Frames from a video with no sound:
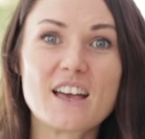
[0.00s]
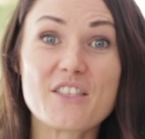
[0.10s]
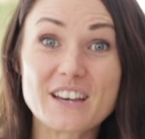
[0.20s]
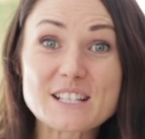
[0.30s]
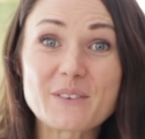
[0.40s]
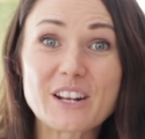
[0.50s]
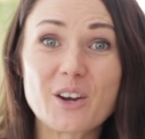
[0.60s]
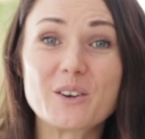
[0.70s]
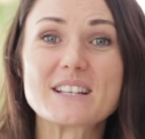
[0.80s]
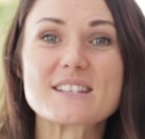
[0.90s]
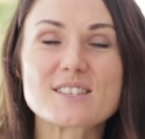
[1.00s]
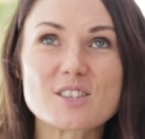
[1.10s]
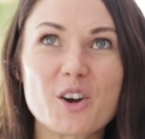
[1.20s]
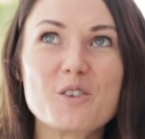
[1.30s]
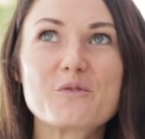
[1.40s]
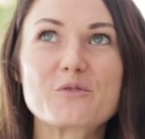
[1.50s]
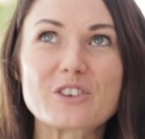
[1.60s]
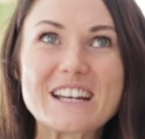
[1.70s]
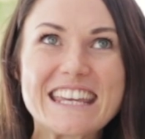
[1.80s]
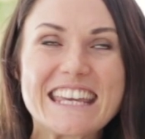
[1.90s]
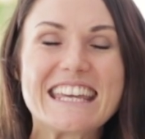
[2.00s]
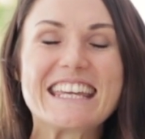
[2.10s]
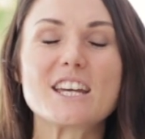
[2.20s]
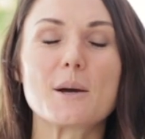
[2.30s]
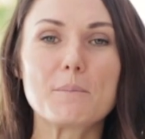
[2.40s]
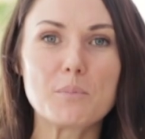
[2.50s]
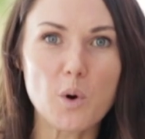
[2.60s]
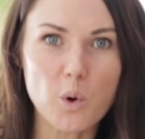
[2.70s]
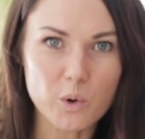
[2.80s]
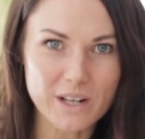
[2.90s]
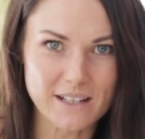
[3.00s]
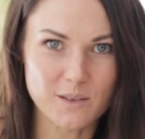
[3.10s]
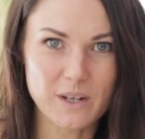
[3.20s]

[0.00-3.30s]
This video is so freaking important.